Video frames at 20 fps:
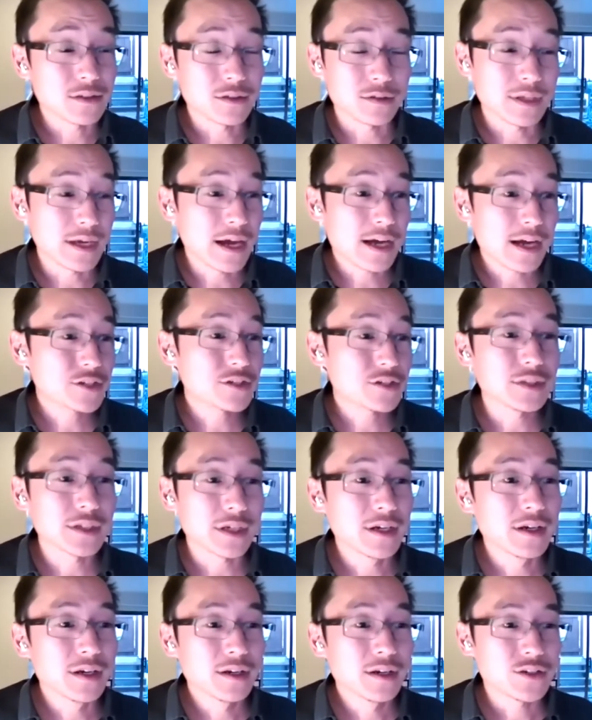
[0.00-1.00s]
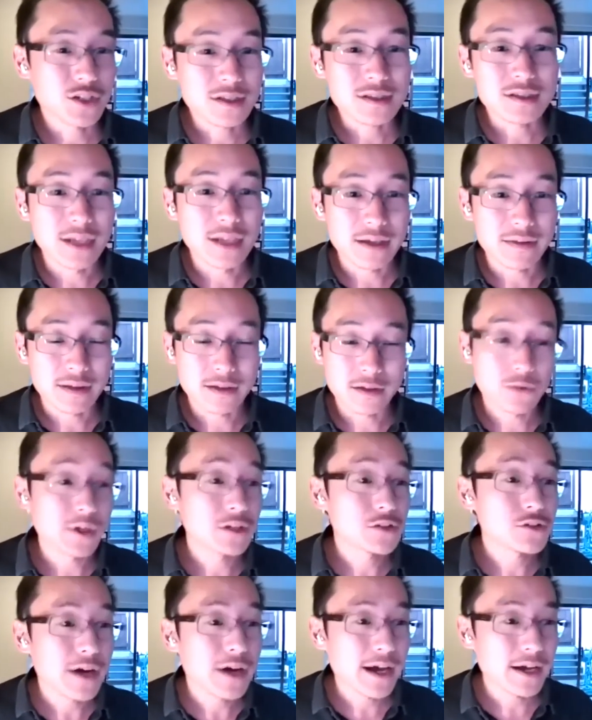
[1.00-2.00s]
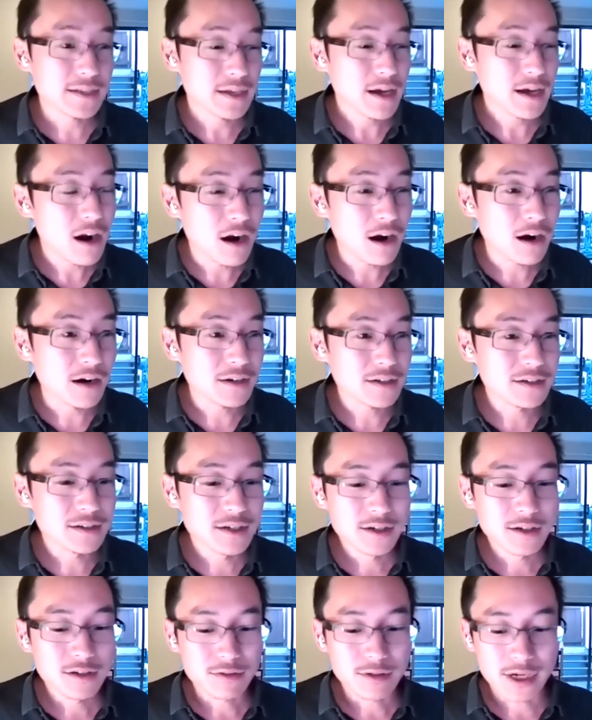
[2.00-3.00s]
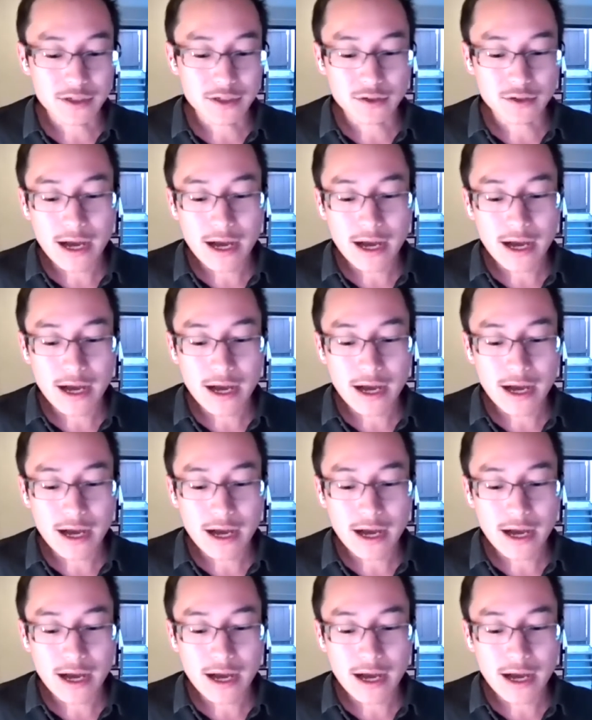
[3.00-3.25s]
So they're actually just lazy. They don't want to try as hard, right?